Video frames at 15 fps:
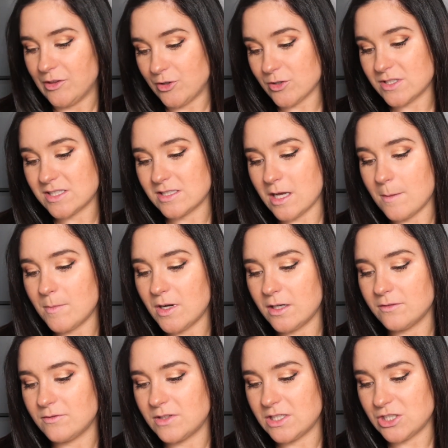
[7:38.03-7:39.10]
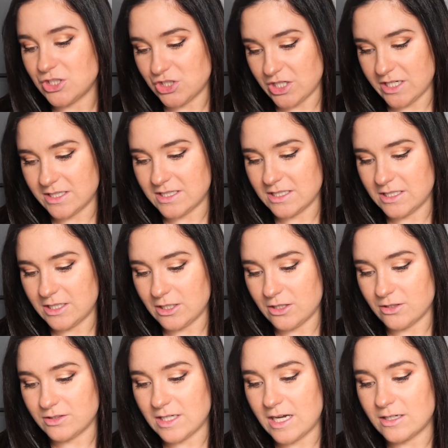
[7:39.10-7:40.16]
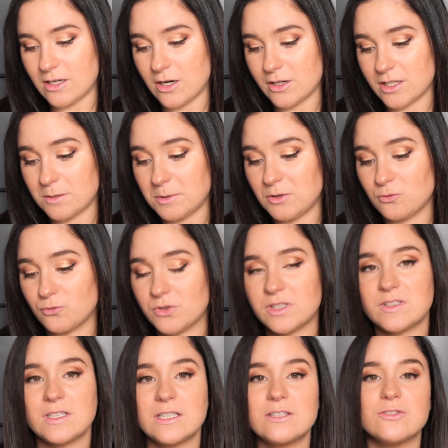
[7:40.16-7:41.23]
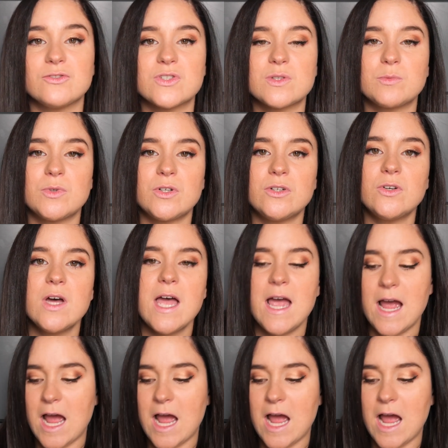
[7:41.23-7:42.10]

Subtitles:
There's some of these shades in here that are going to be really usable,